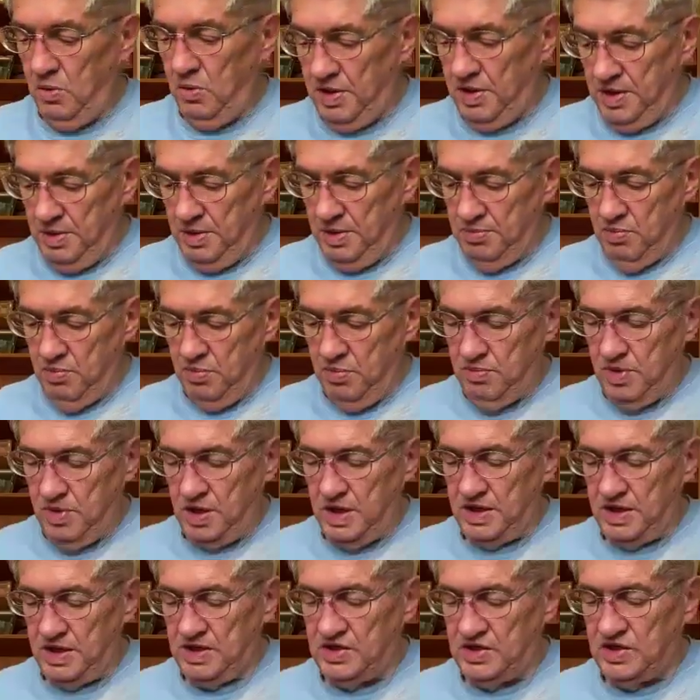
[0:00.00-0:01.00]
with
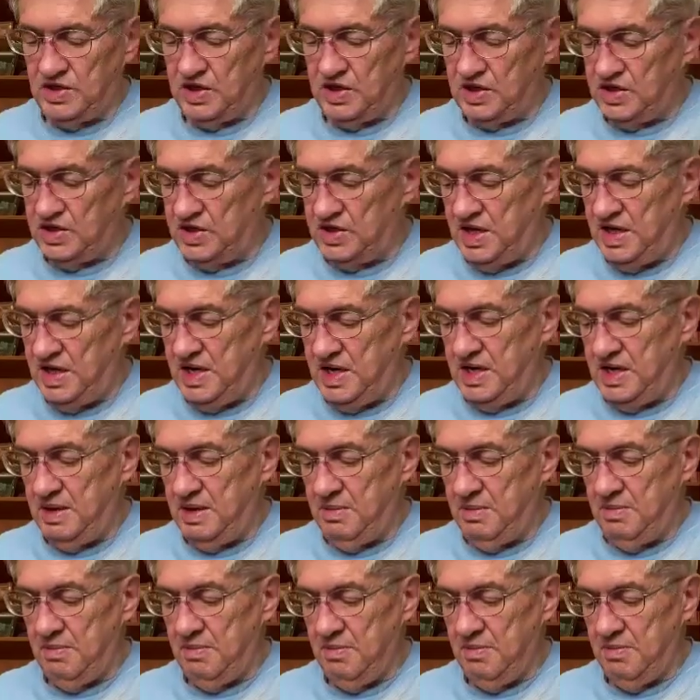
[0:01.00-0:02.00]

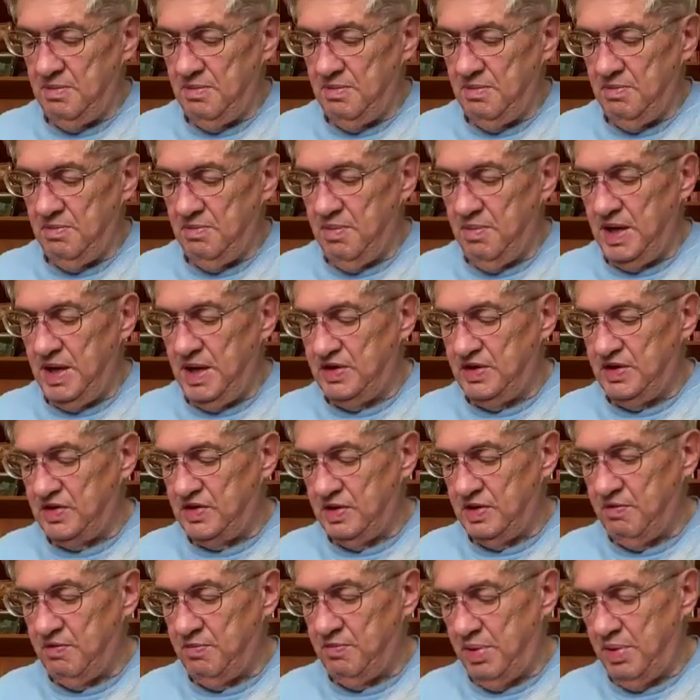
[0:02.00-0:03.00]
succeeding
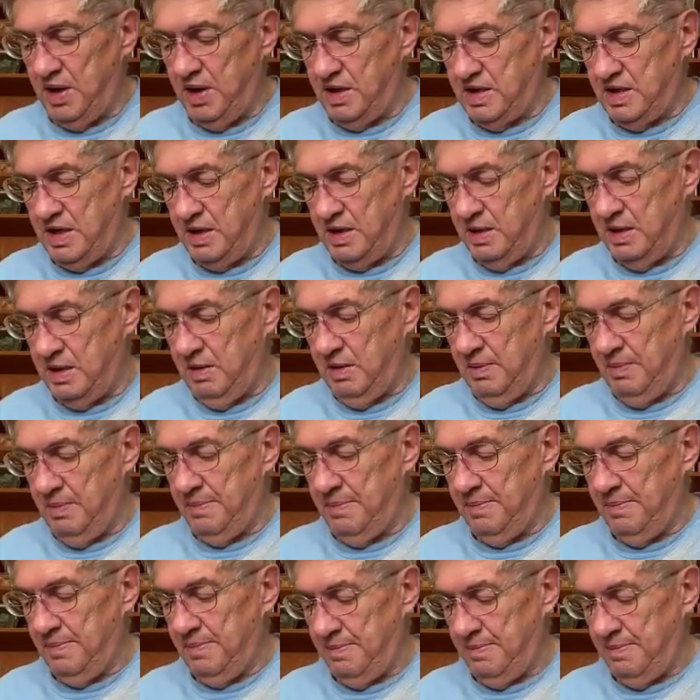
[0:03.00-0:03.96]
bits of bucktail.